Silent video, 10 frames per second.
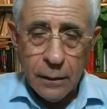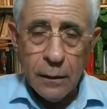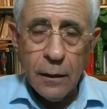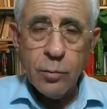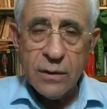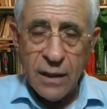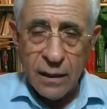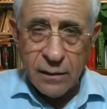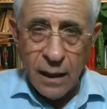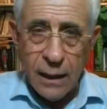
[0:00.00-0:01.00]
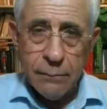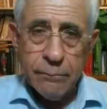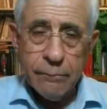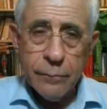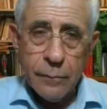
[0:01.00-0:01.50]
It will take time.
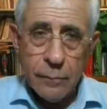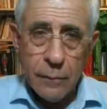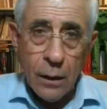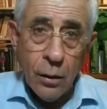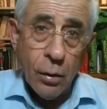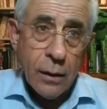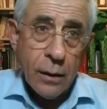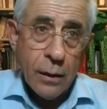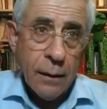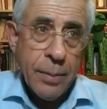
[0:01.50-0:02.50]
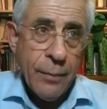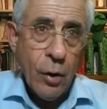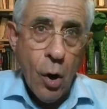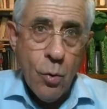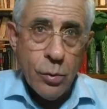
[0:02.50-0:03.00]
Look, people
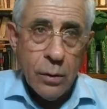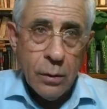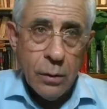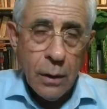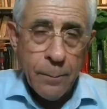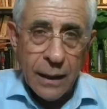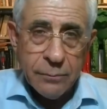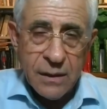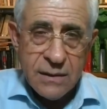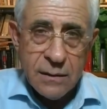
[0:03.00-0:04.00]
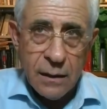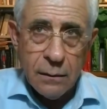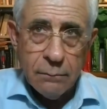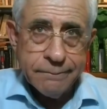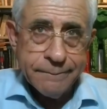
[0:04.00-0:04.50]
own apartments.
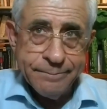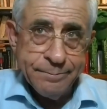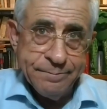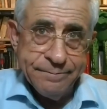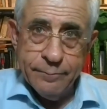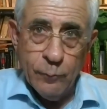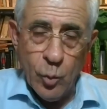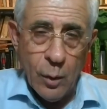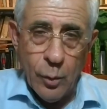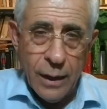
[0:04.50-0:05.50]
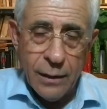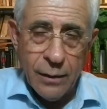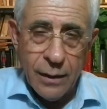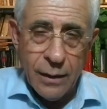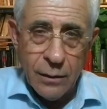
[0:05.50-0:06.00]
Where are
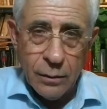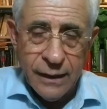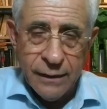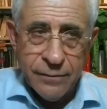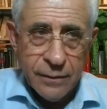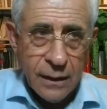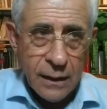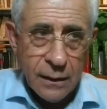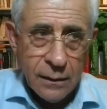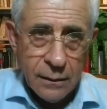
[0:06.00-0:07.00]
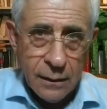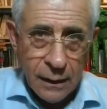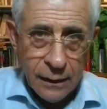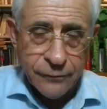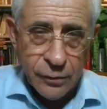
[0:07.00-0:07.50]
going to live? They
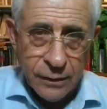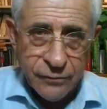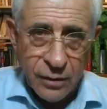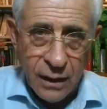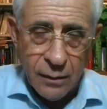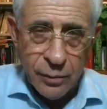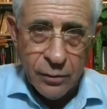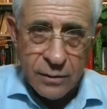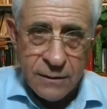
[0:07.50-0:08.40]
have to live together because